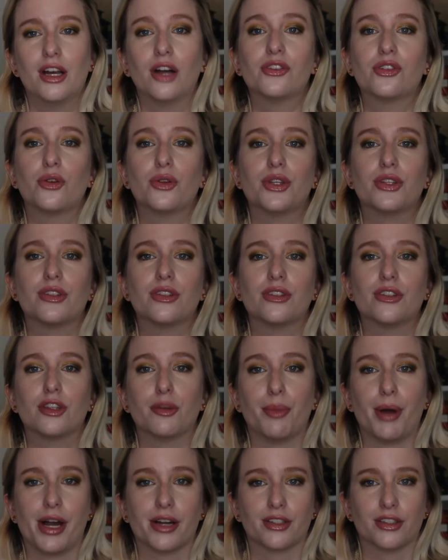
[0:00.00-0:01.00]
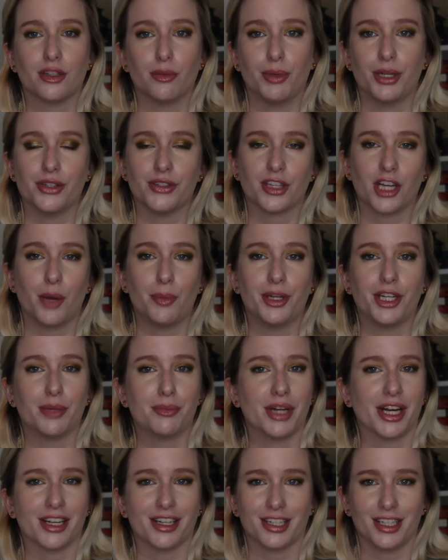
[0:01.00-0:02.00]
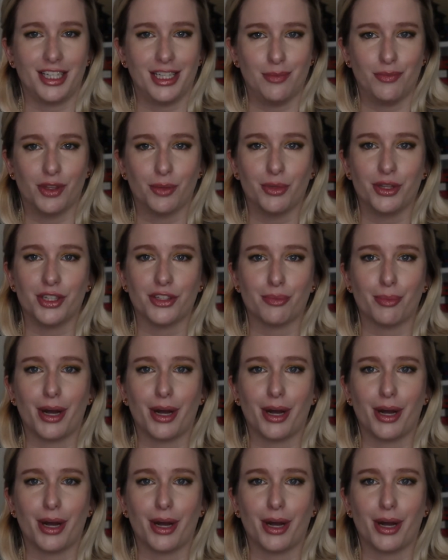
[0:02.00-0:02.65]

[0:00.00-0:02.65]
So this is the box the pins come in. I'm not going to keep them in this